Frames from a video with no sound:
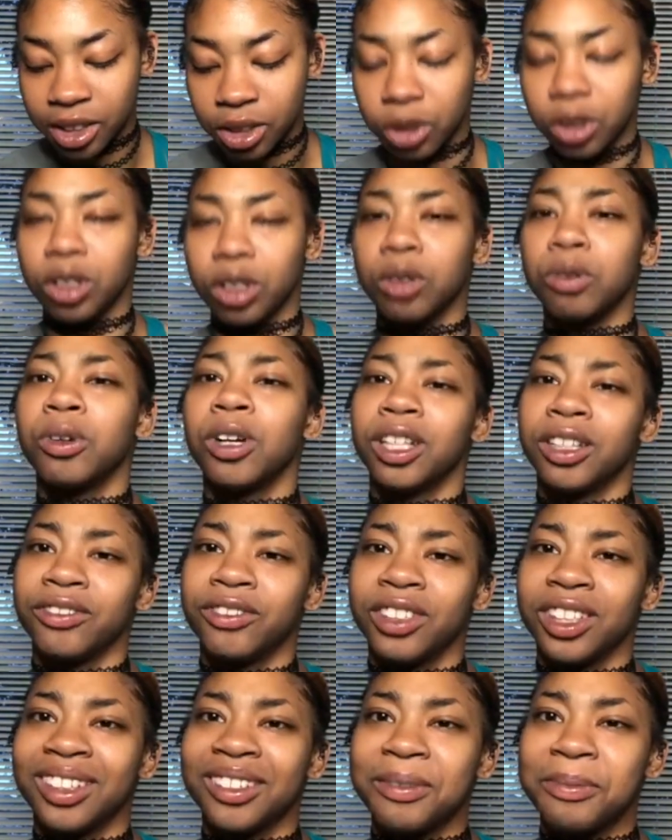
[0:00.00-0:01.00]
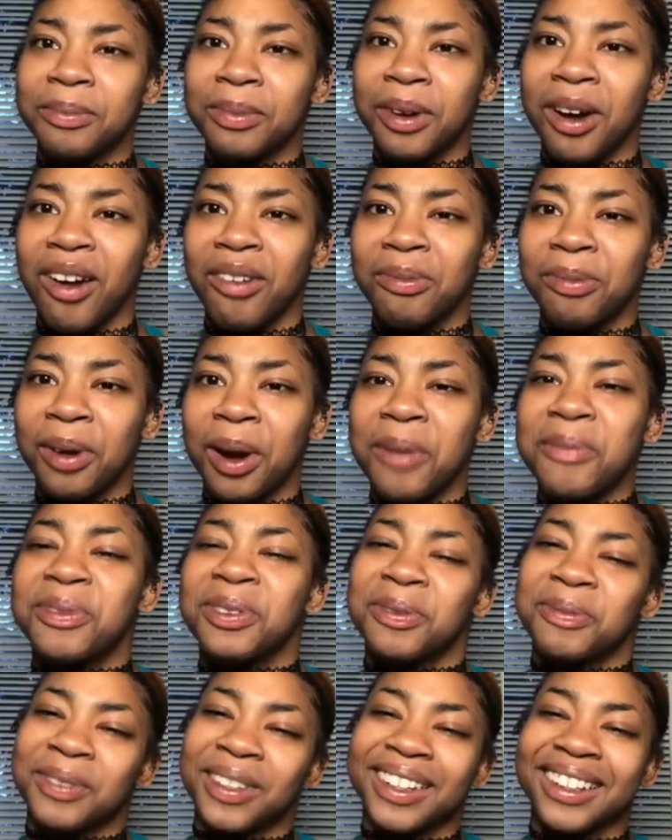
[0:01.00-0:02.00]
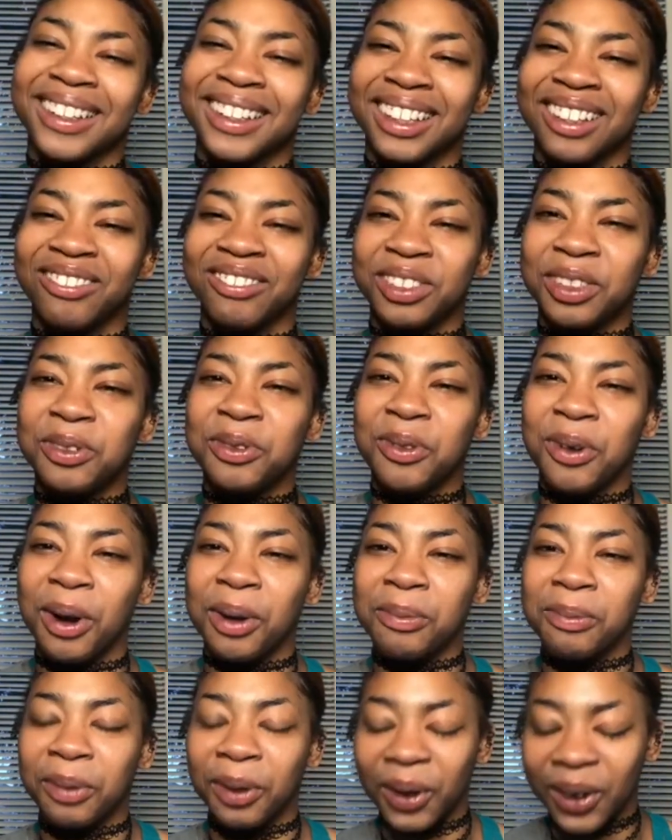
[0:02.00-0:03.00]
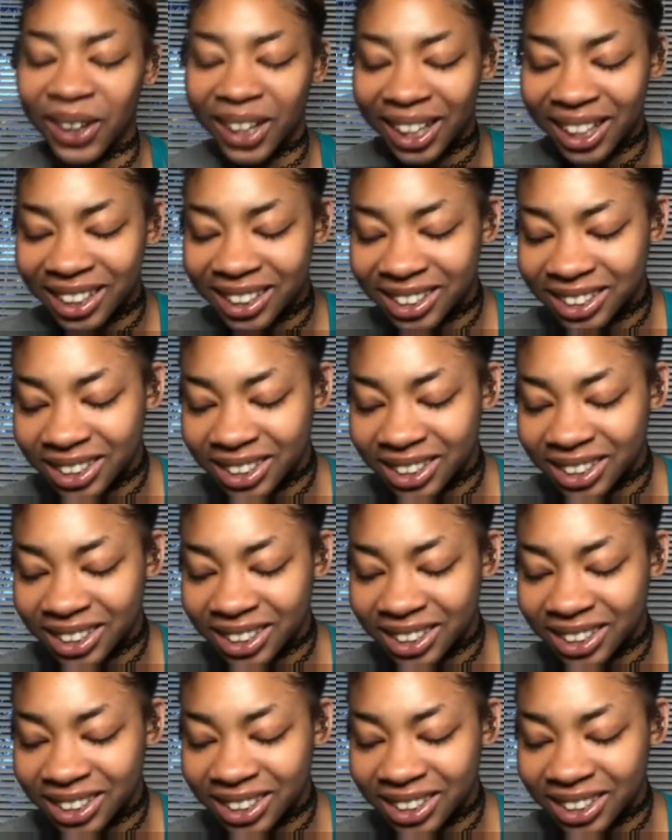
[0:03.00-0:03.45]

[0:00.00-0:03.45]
Or one of the improv prompts. I'm going to give you one more.